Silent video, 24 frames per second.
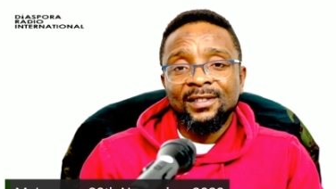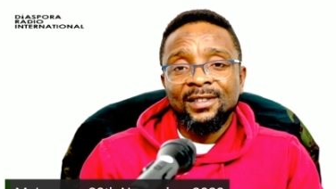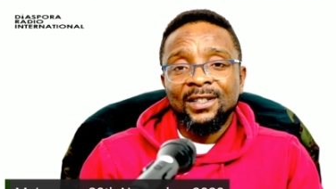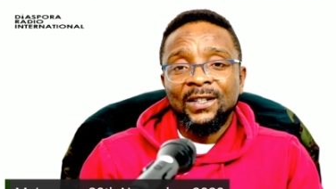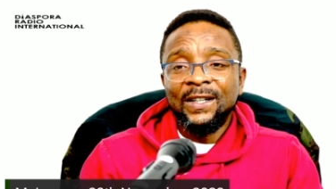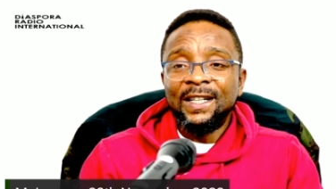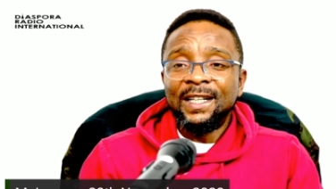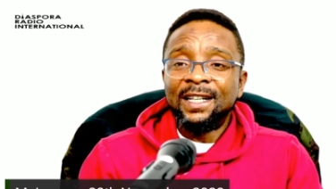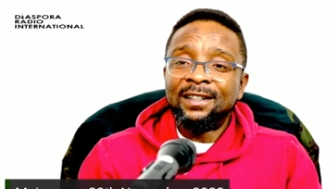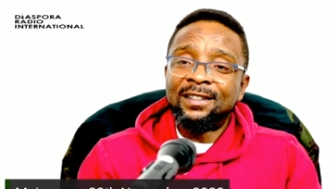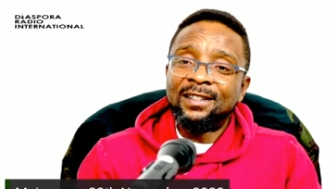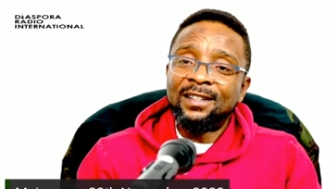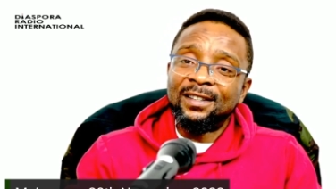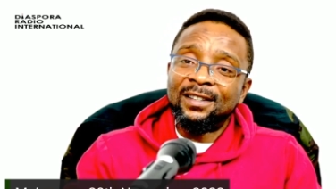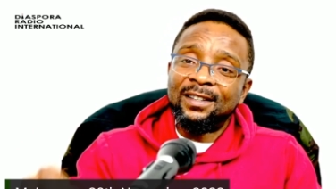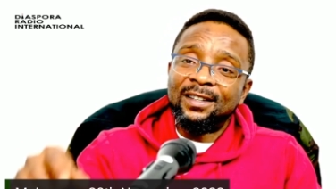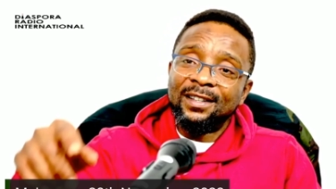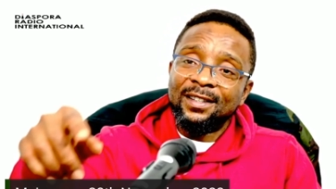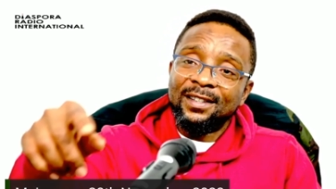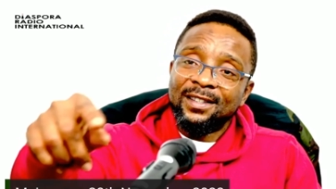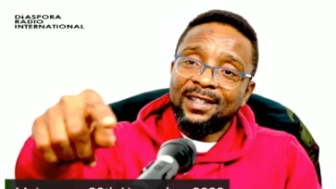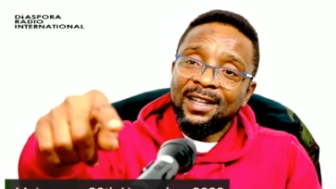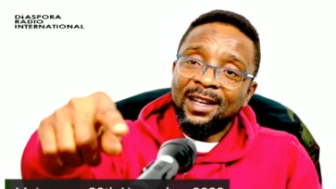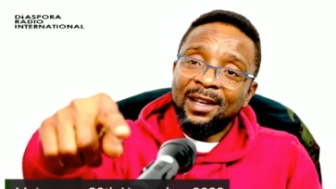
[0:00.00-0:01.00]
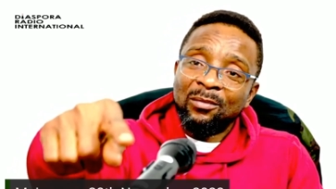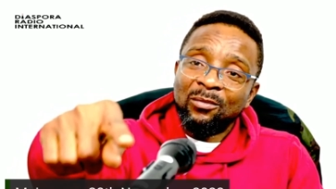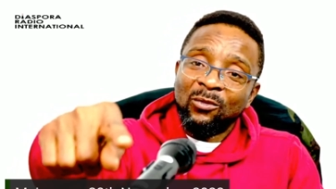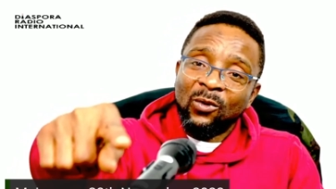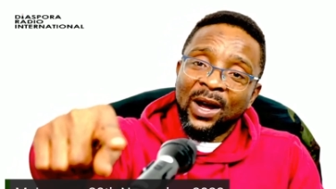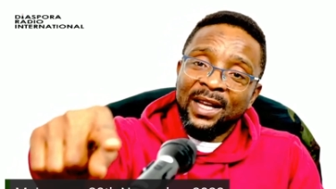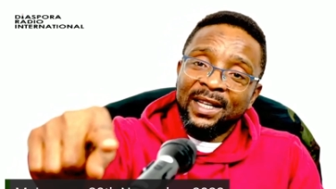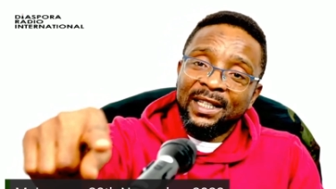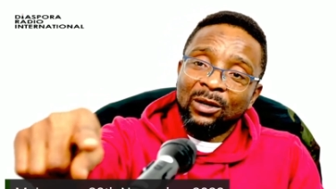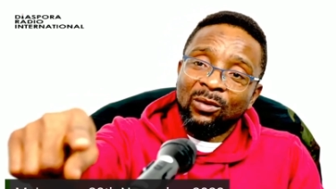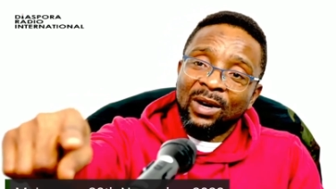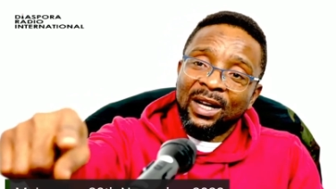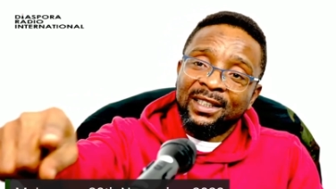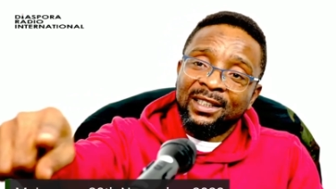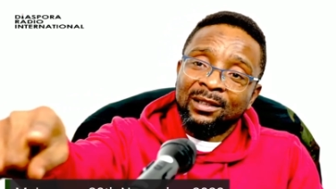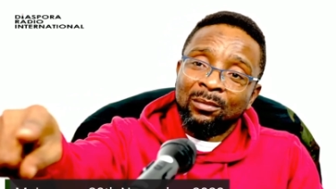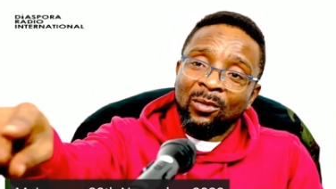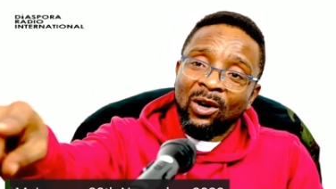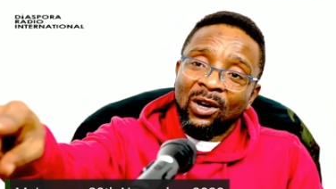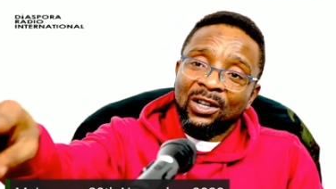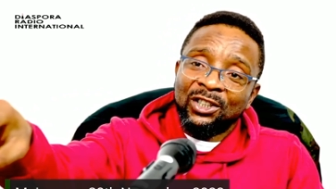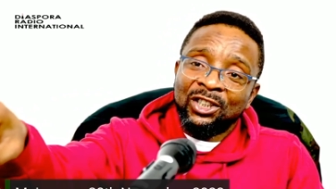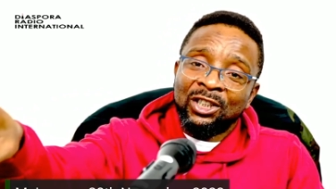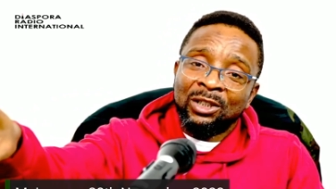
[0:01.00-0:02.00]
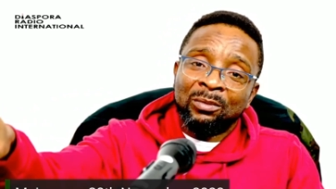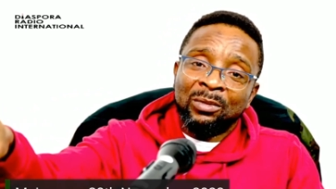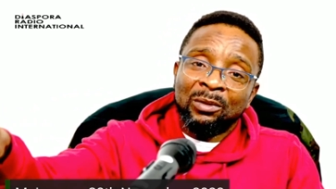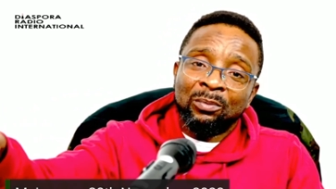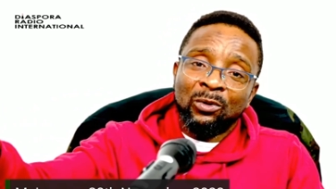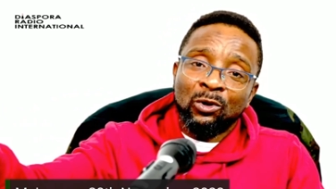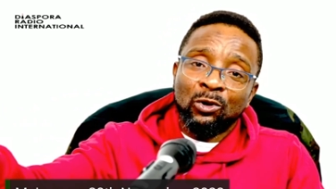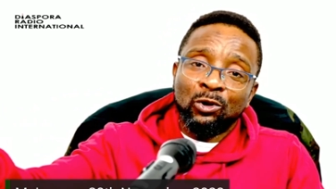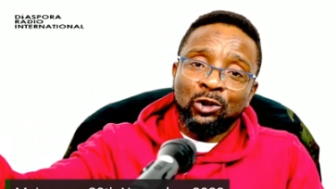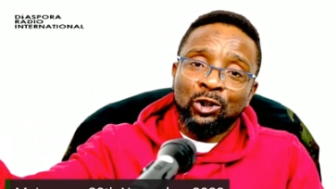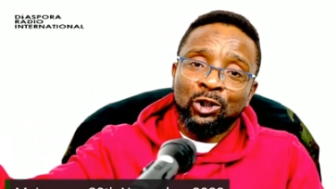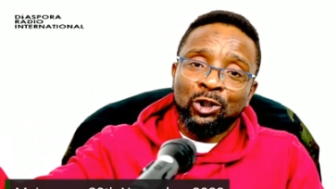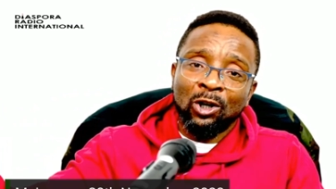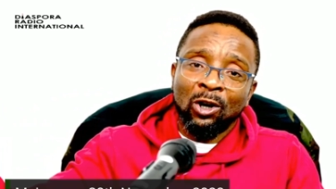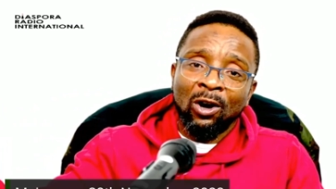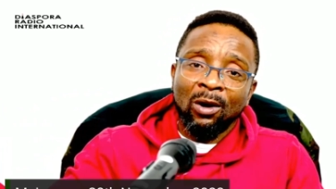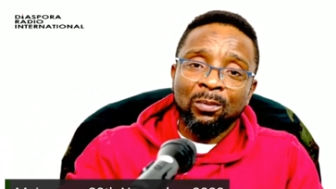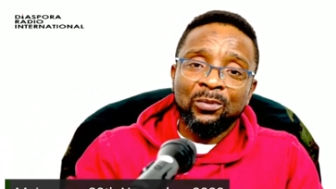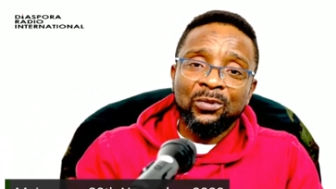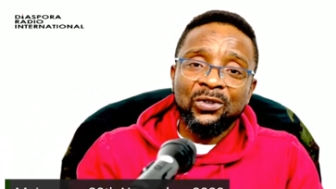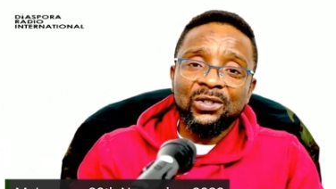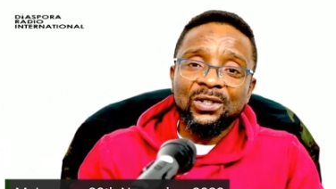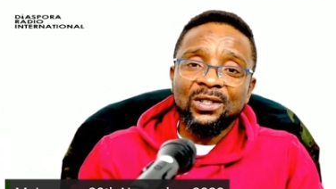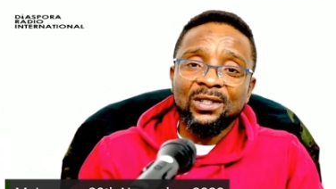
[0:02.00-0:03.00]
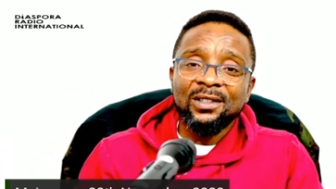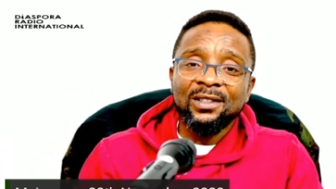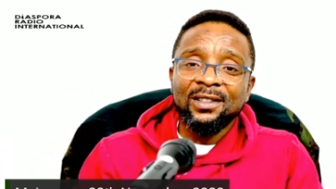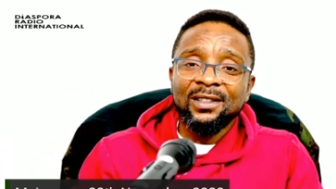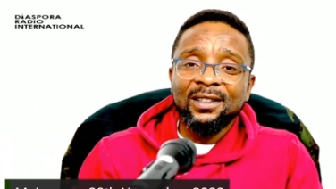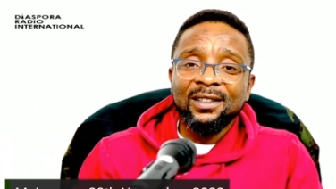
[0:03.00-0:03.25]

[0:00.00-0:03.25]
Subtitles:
It is the same when they were demolishing people's shops.